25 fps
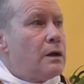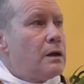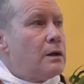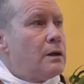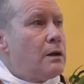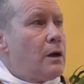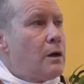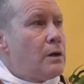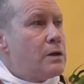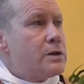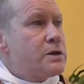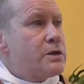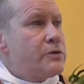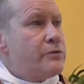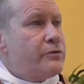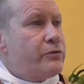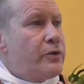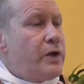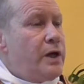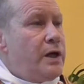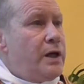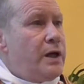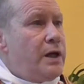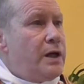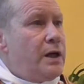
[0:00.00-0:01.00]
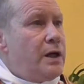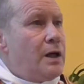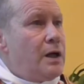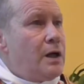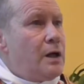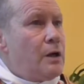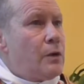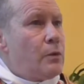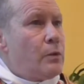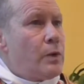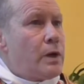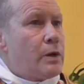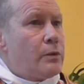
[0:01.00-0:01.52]
not free
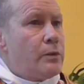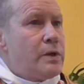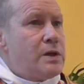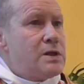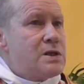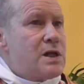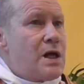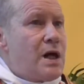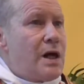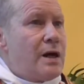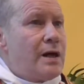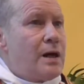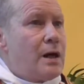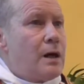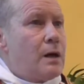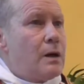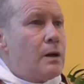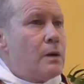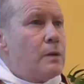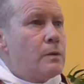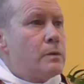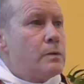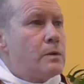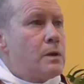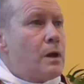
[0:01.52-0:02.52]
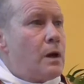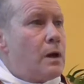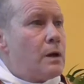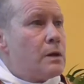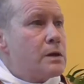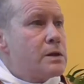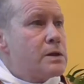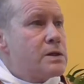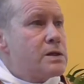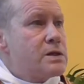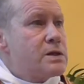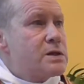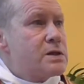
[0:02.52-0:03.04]
when we tie our own
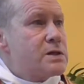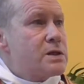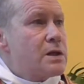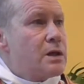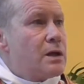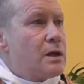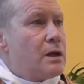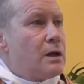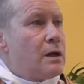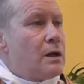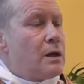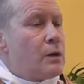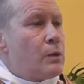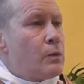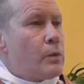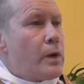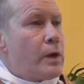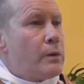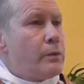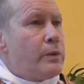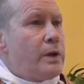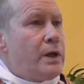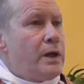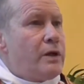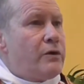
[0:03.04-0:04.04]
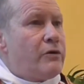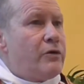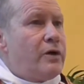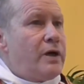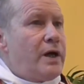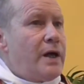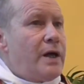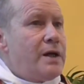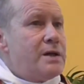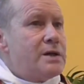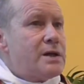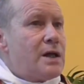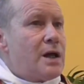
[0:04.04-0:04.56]
knots, when we
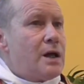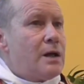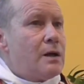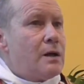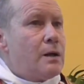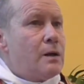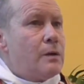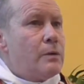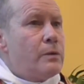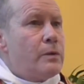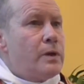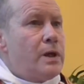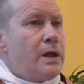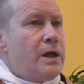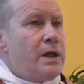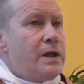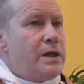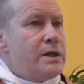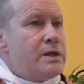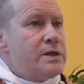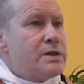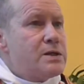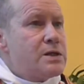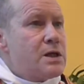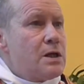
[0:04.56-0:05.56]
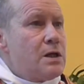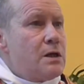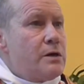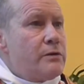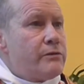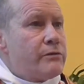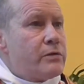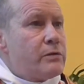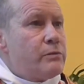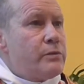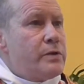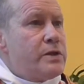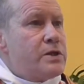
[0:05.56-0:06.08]
create our own needs
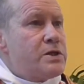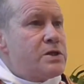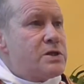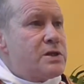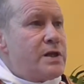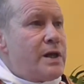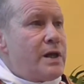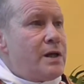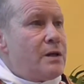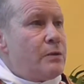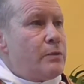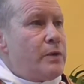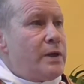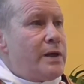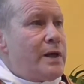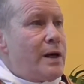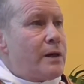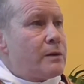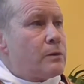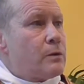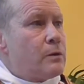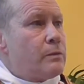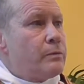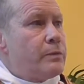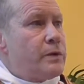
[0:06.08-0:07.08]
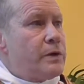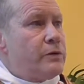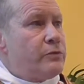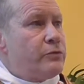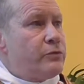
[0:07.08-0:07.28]
from which then we cannot be